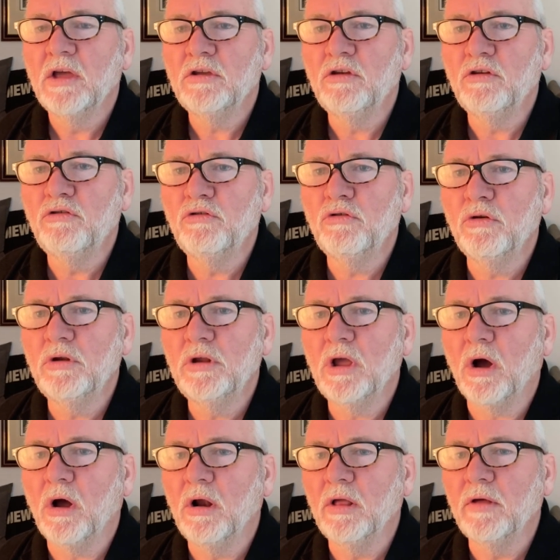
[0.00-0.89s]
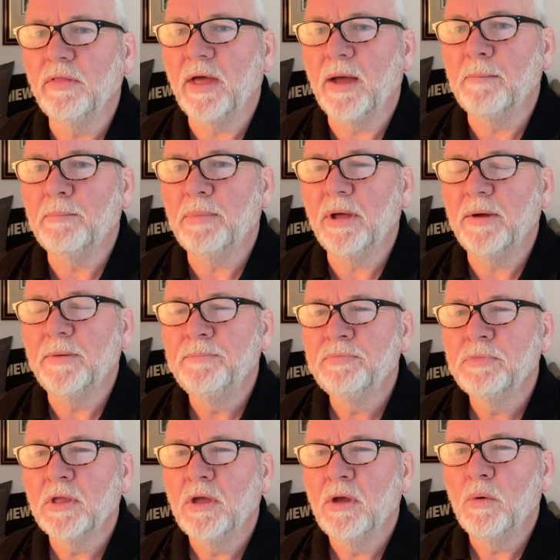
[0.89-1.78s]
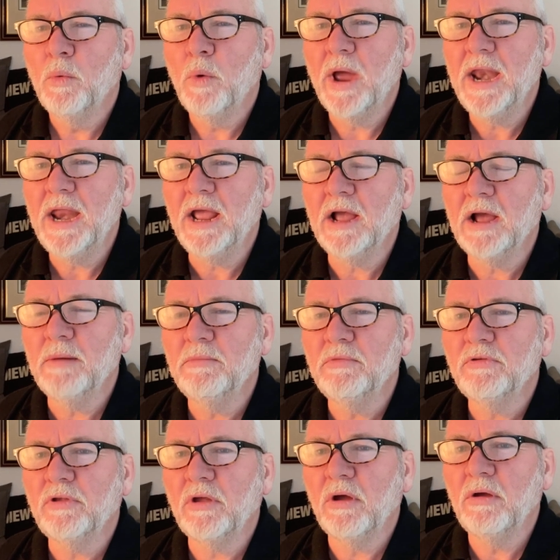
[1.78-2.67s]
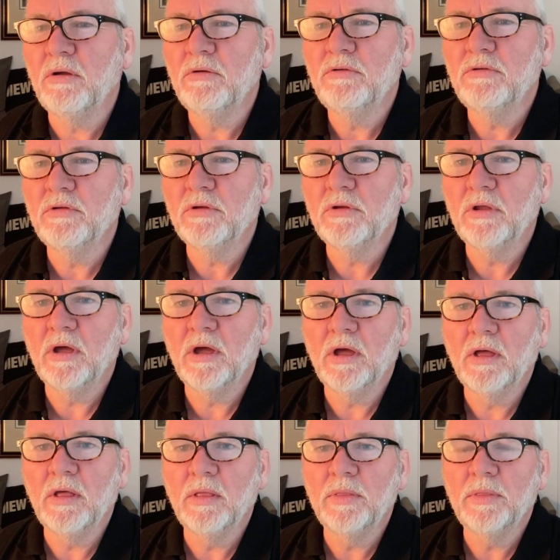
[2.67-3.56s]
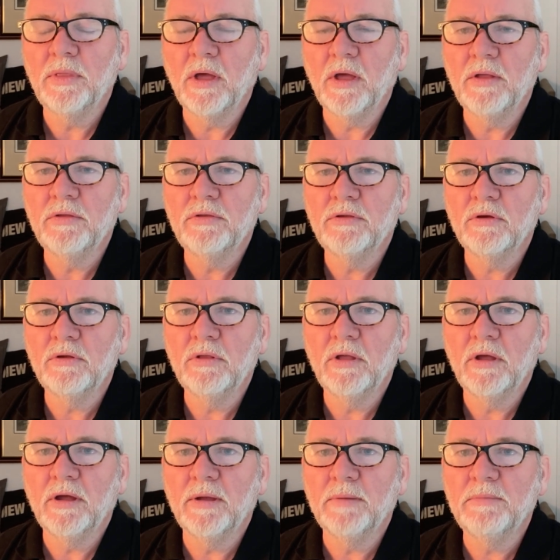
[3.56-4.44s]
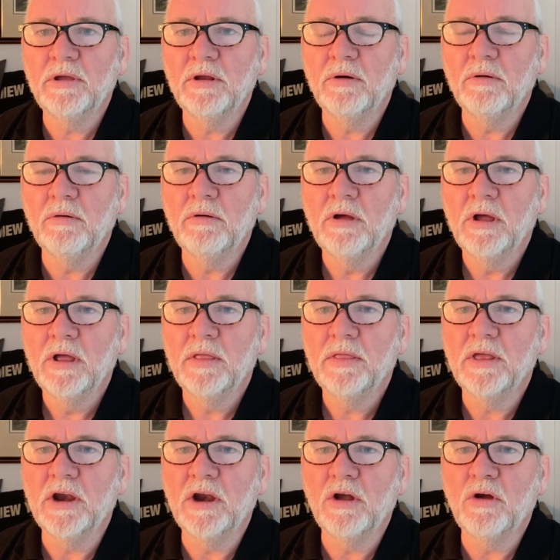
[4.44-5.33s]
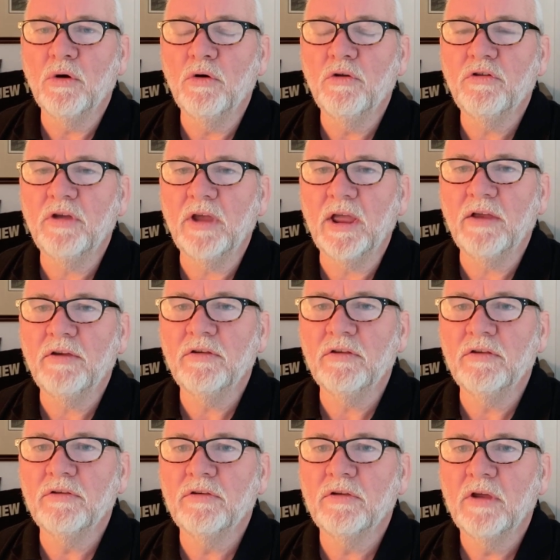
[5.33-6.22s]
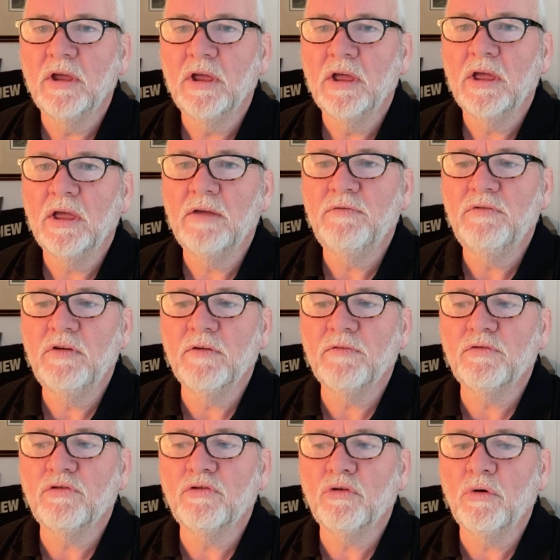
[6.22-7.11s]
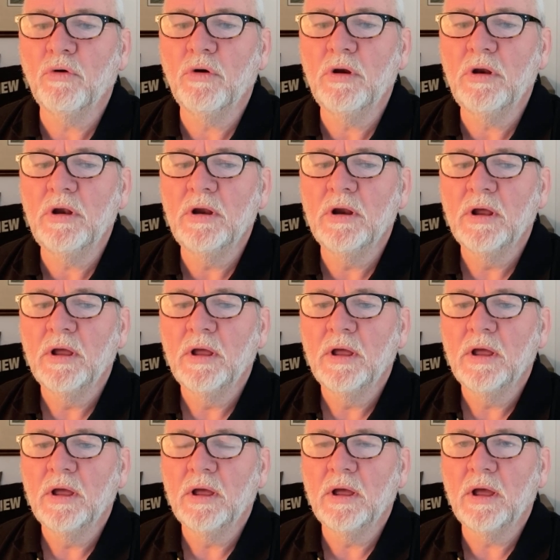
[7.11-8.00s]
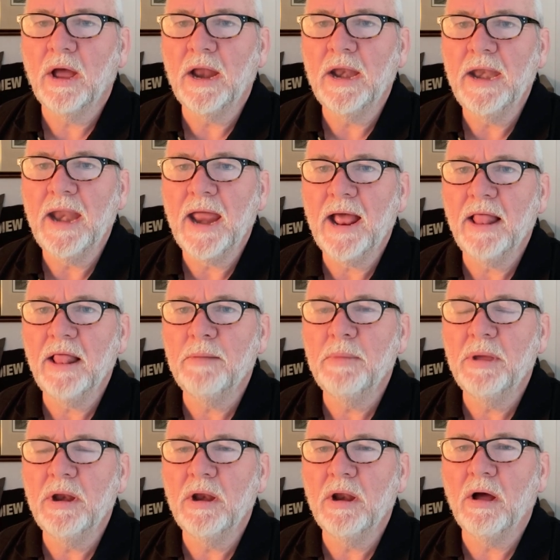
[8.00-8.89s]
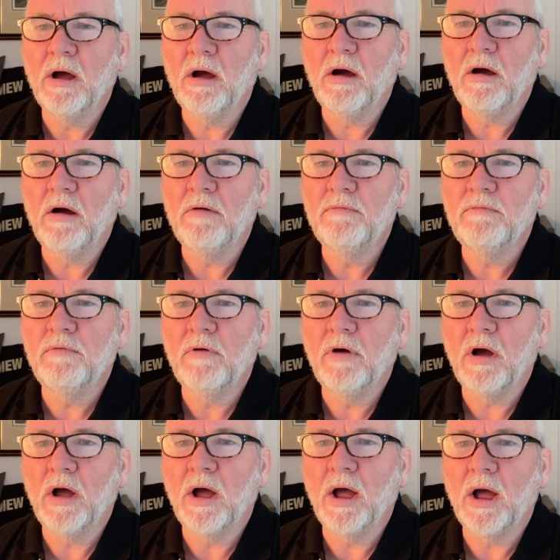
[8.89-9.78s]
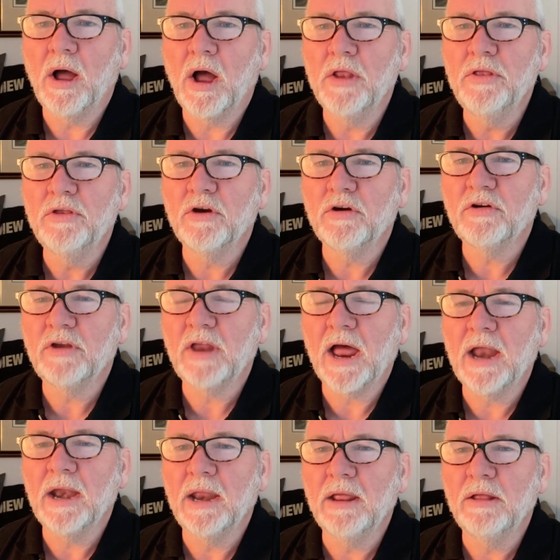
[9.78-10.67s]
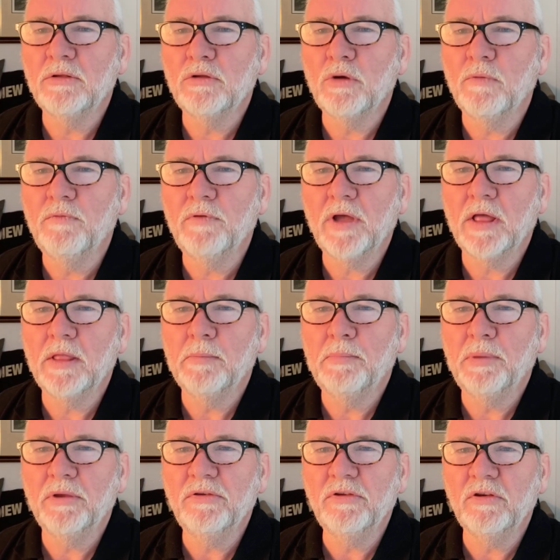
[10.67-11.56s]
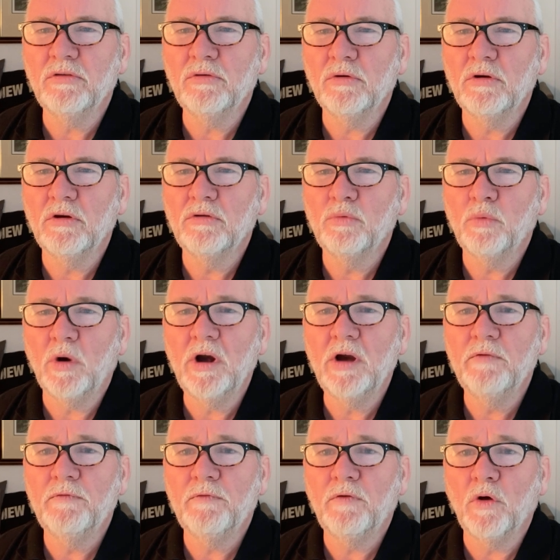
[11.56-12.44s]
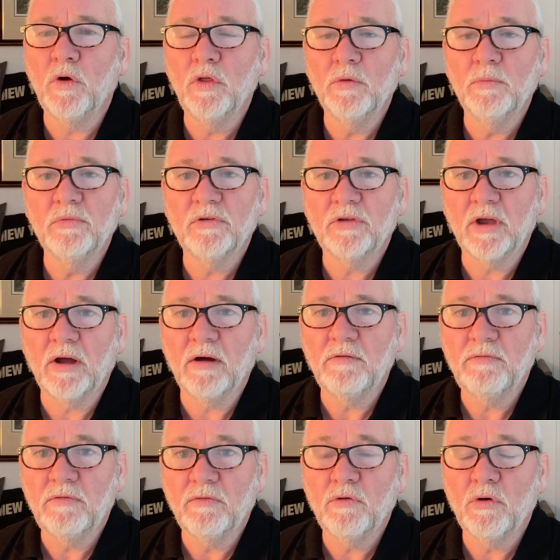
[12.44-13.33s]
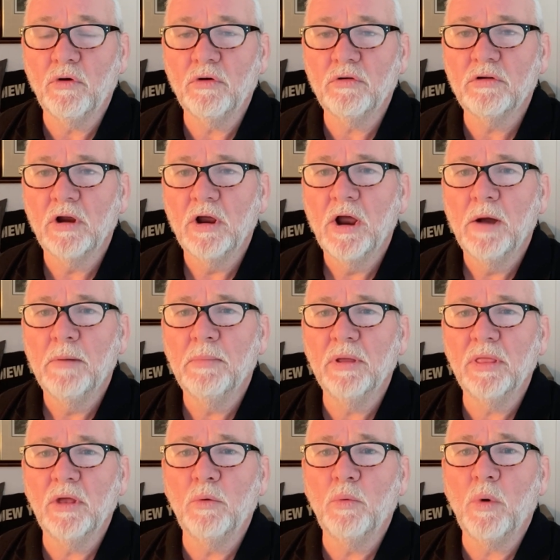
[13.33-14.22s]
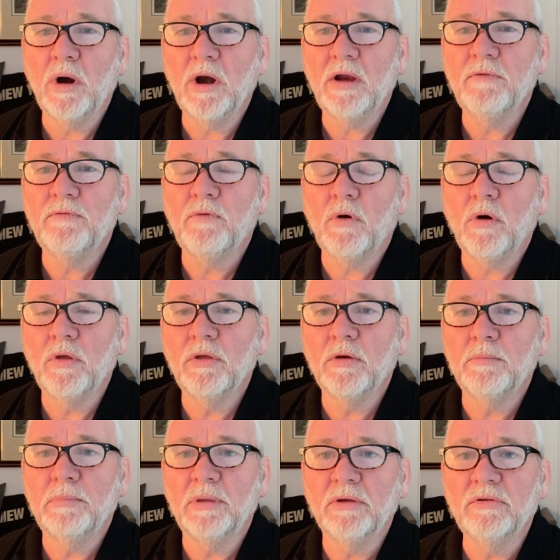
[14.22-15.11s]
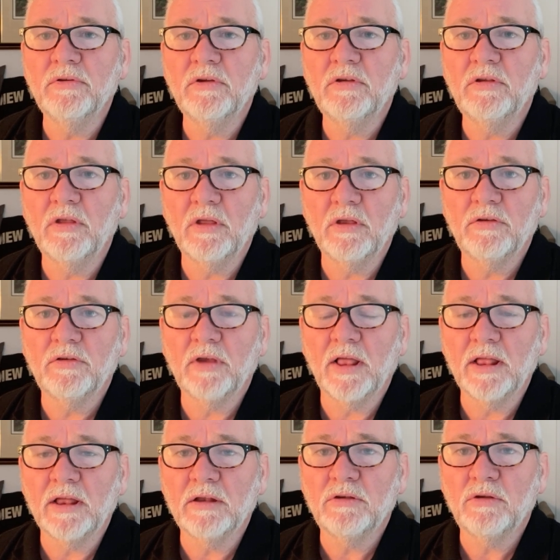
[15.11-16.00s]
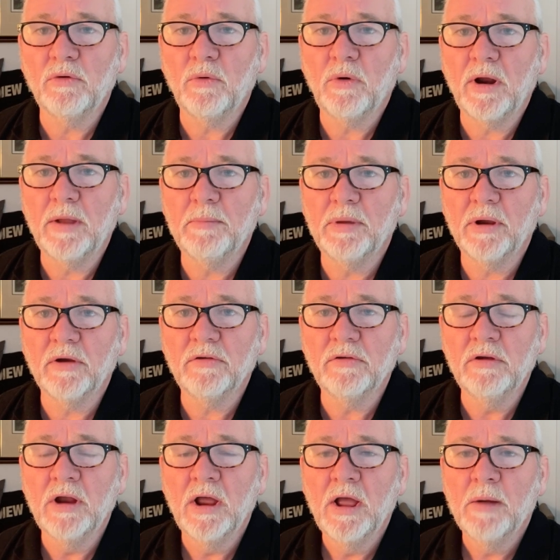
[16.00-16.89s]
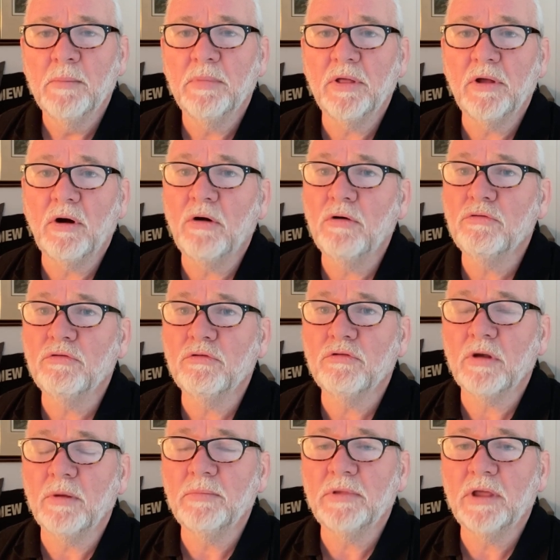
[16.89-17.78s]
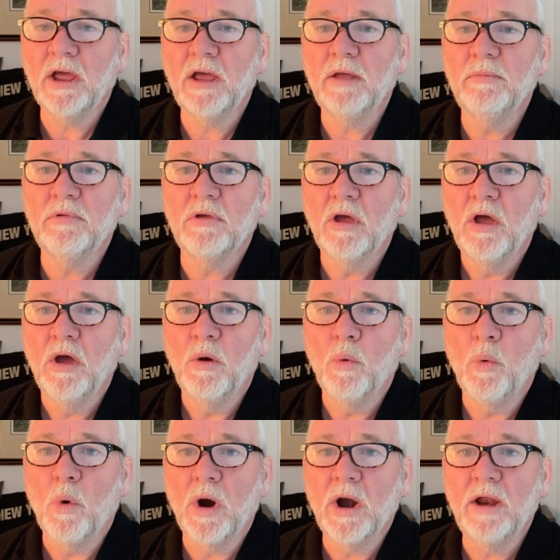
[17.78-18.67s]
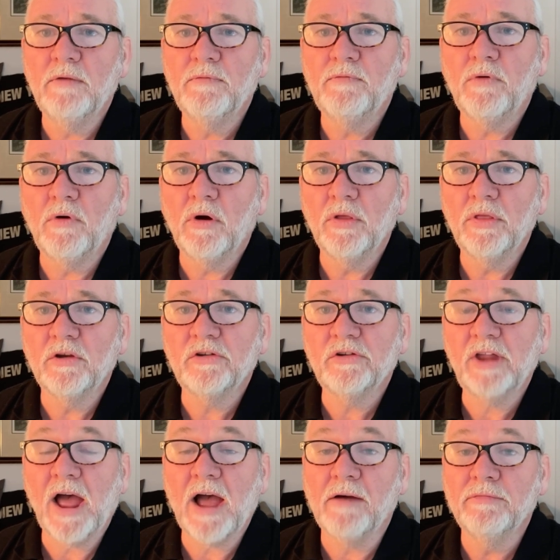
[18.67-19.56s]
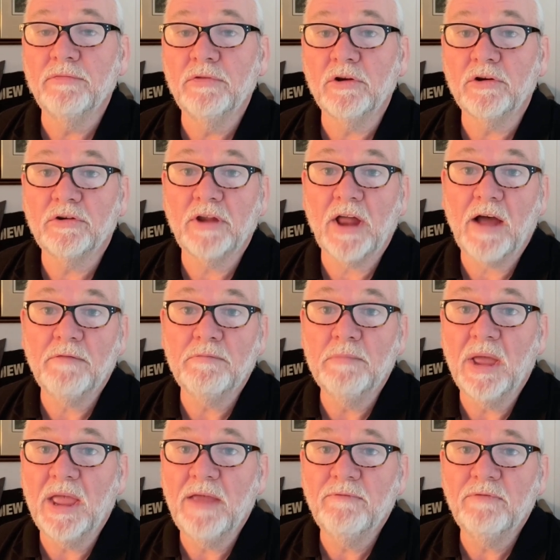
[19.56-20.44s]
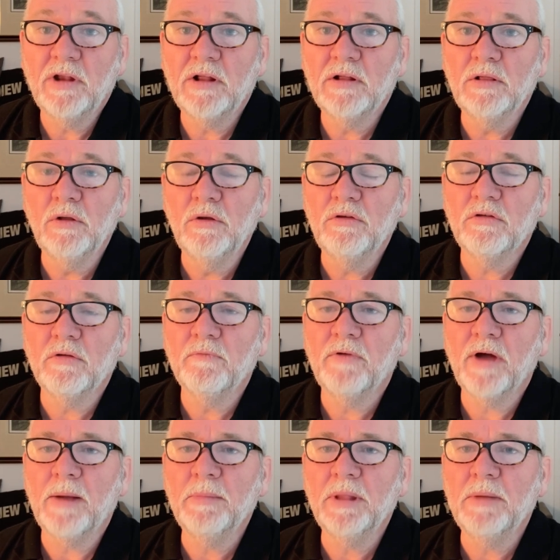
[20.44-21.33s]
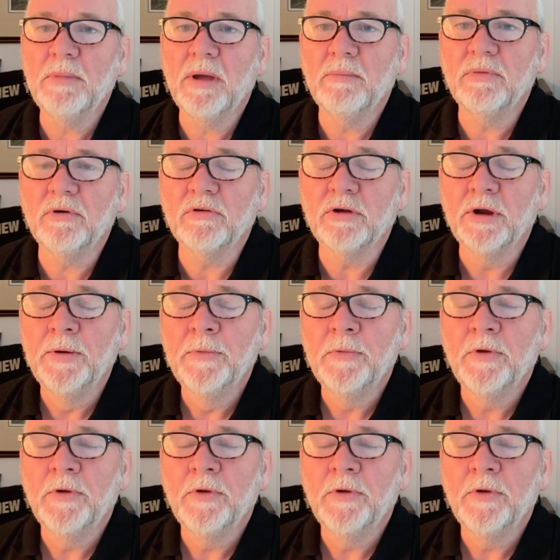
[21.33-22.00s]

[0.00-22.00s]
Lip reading: You should get all of that. But when it comes down to the you know, the negotiations, if you've shown an element of understanding. Don't forget, the business owner's worried for themselves, of course, but they're worried for their business, that they're selling it to the right person. But they're also sometimes worried for their staff. Their staff may even include some family members.